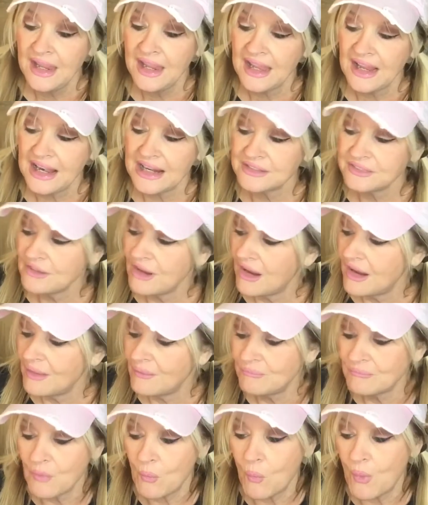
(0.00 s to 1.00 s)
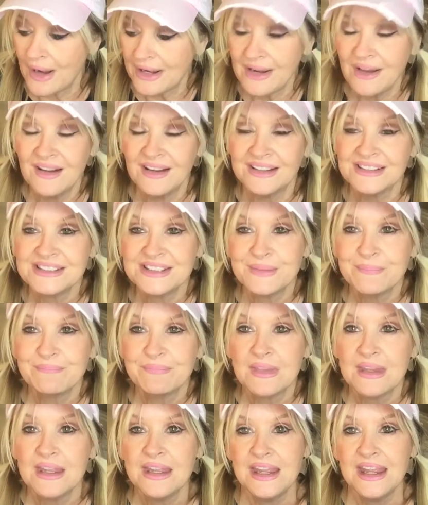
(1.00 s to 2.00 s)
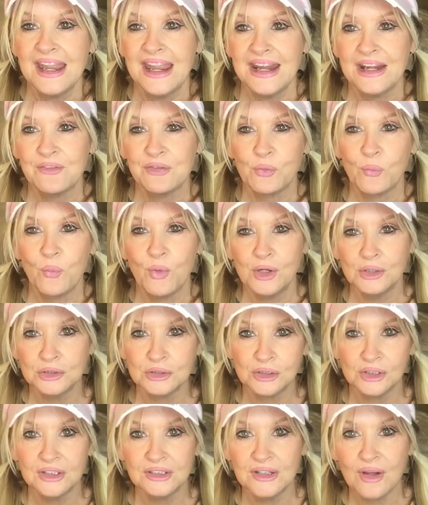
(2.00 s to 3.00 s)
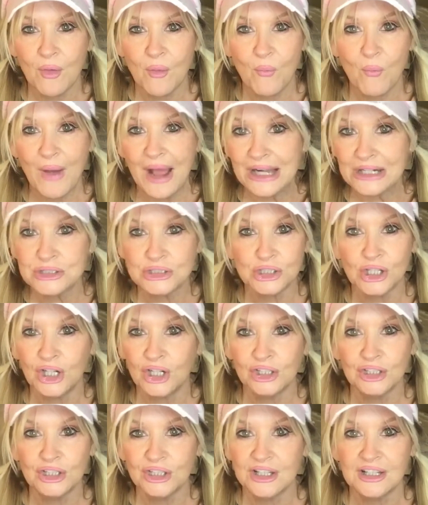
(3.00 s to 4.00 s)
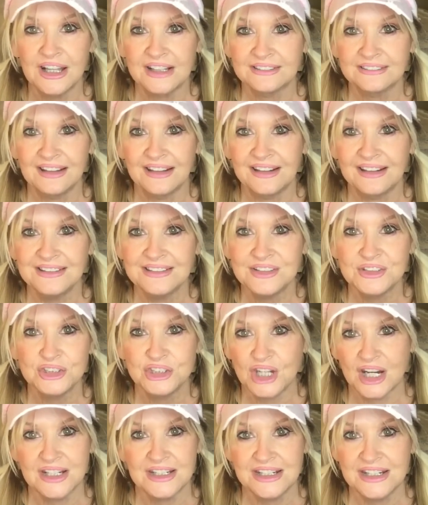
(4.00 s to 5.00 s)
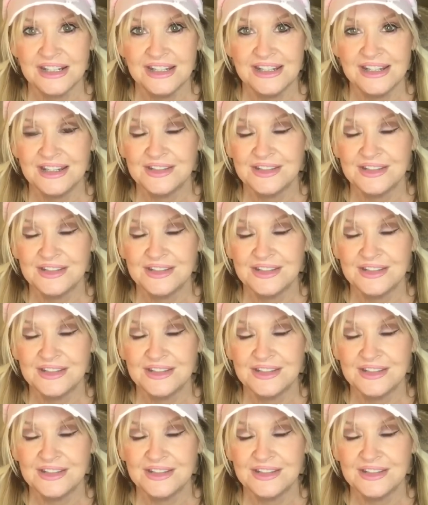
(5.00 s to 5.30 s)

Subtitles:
And I thought, why not? And if you're wondering, why does your hair look like that, JD?